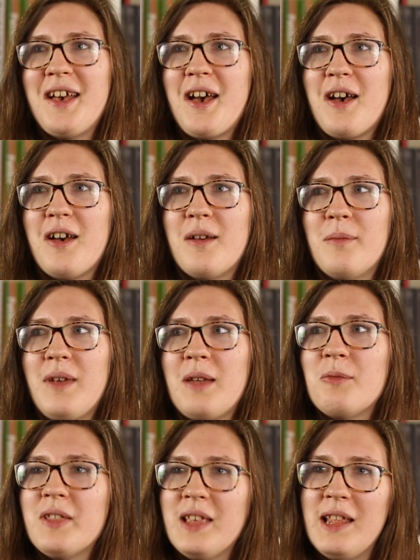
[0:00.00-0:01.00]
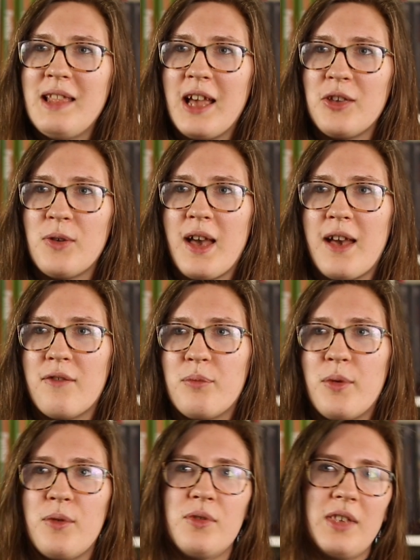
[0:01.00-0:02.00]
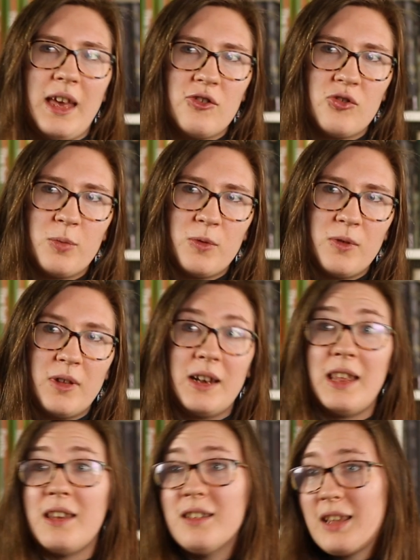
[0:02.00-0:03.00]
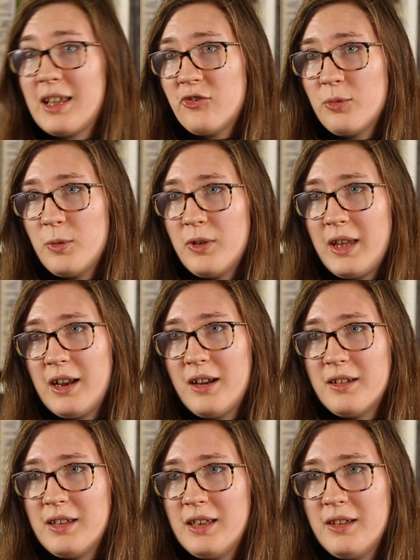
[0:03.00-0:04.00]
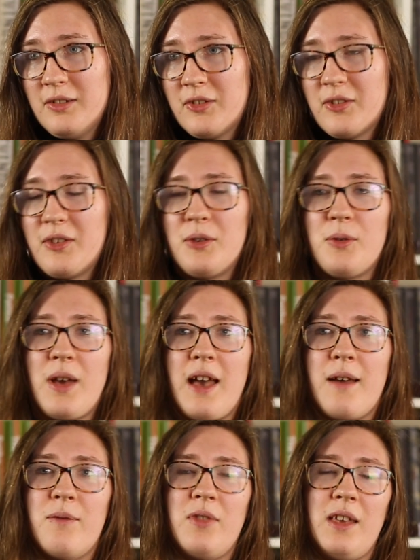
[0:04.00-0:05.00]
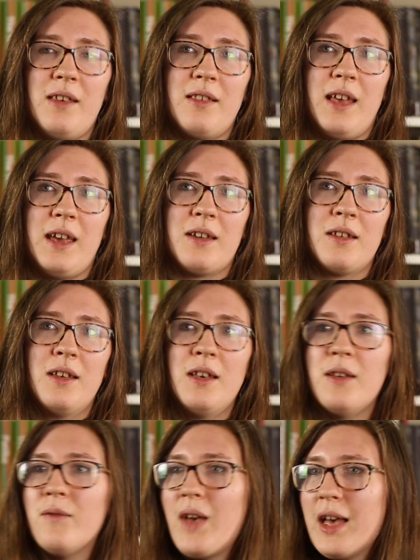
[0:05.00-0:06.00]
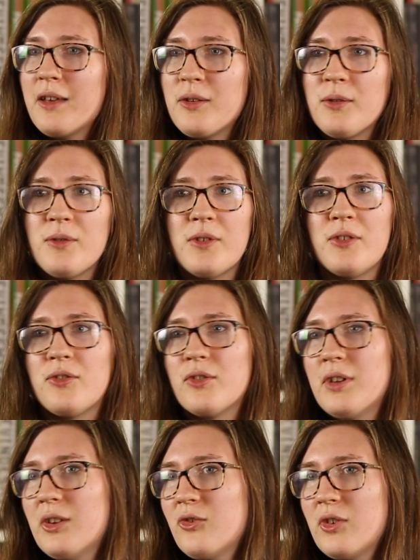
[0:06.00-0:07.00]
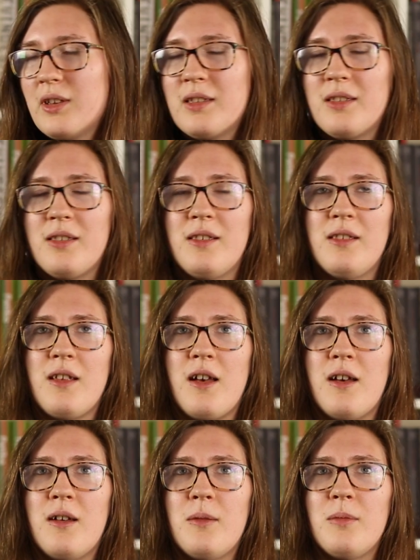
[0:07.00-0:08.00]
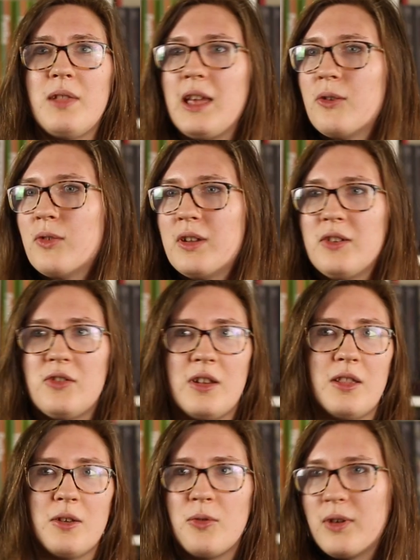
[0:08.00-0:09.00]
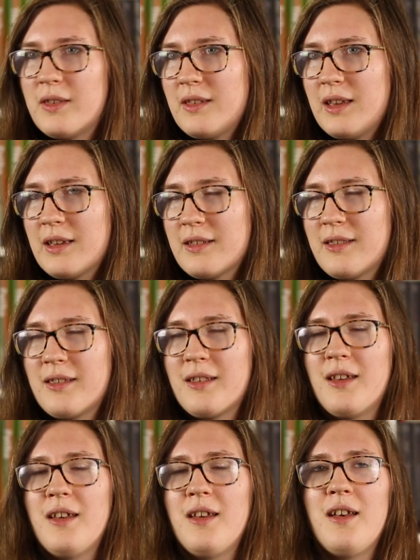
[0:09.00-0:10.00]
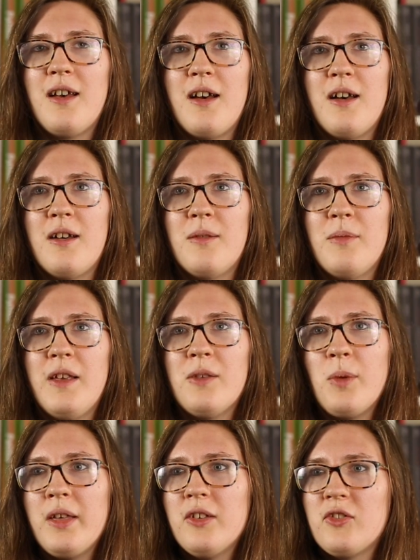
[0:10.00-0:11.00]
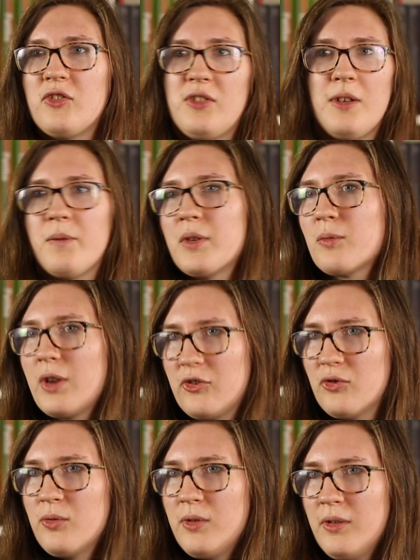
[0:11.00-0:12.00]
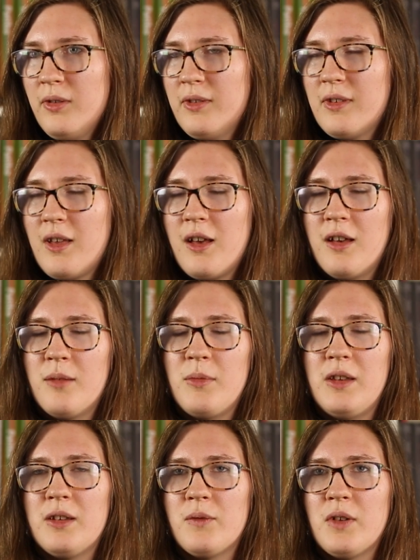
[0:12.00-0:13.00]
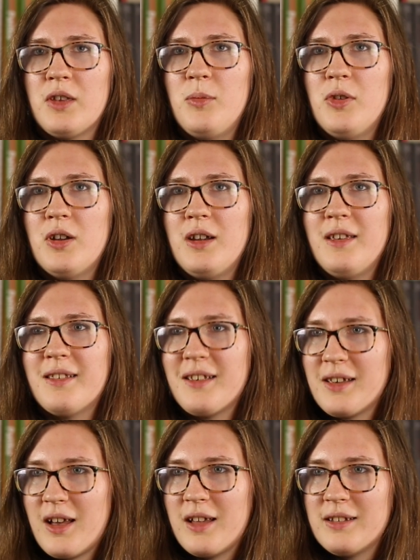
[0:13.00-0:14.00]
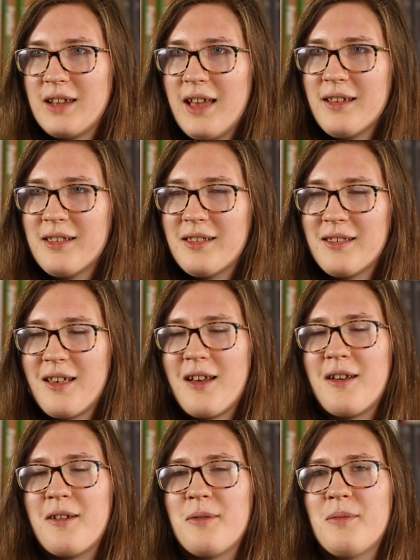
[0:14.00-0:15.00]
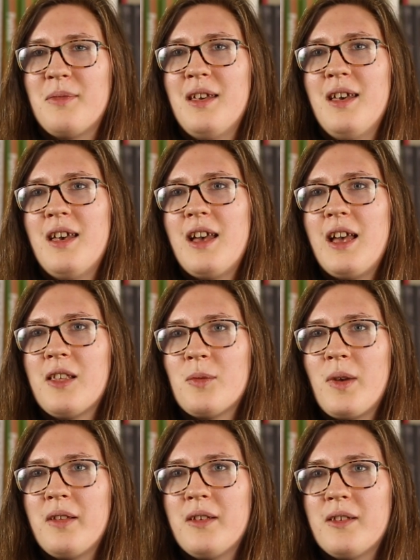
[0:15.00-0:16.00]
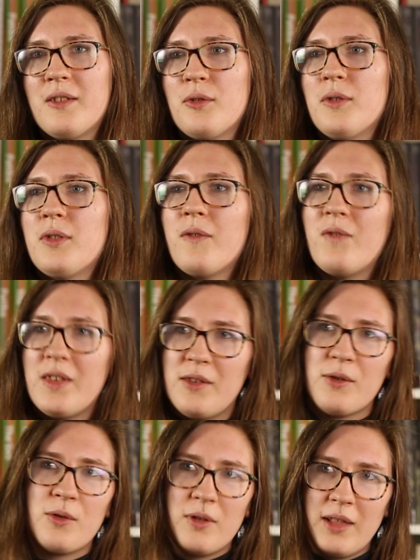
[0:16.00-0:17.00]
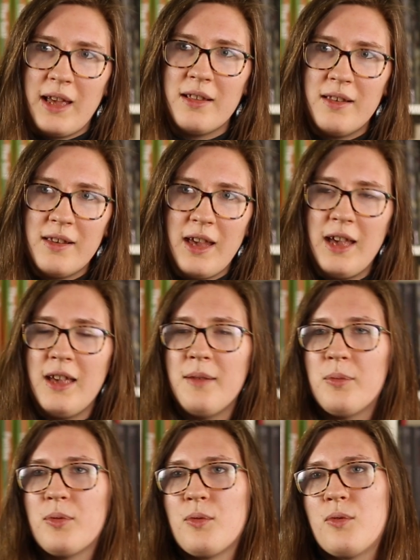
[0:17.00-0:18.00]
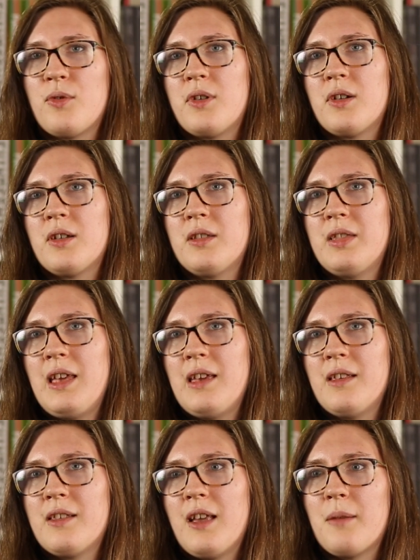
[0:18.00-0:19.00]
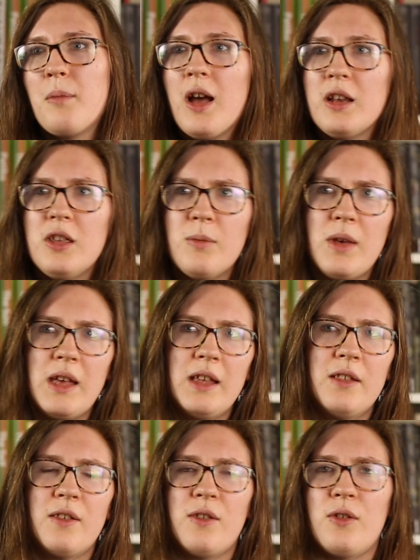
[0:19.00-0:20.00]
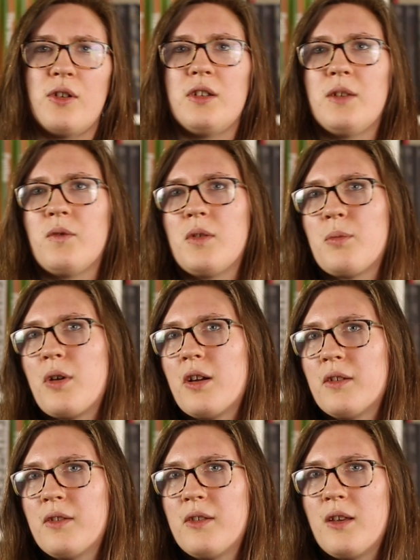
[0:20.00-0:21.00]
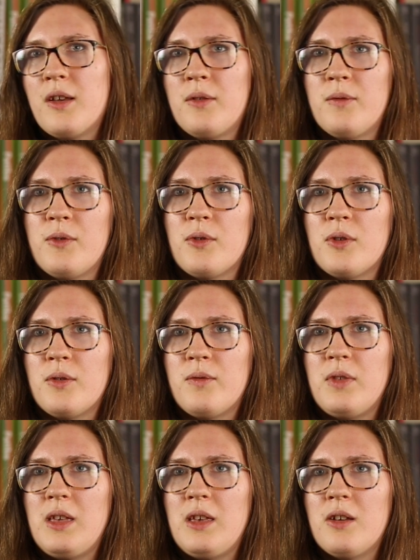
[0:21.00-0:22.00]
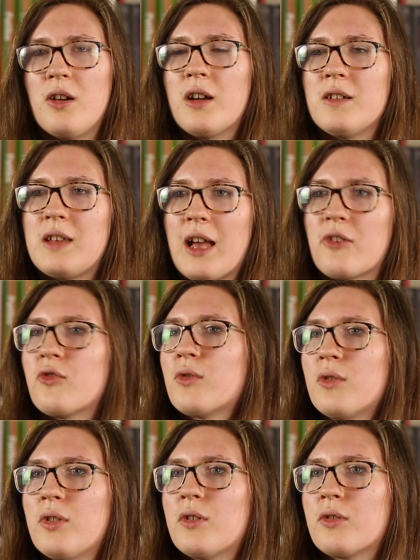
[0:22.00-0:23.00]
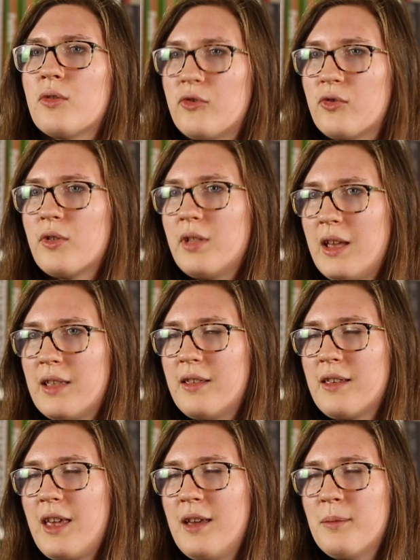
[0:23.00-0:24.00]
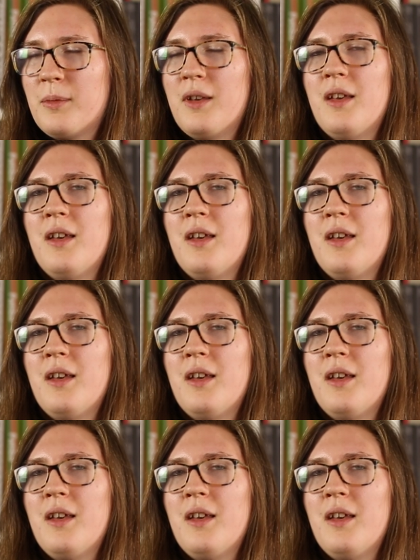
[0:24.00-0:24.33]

And within that, you have both tangible and intangible heritage. So you have things like values and traditions, language and linguistics, as well as just different rituals in different communities and contexts, as well as sort of the physical landscape or things like monuments or different parts of sort of the architectural or cultural landscape.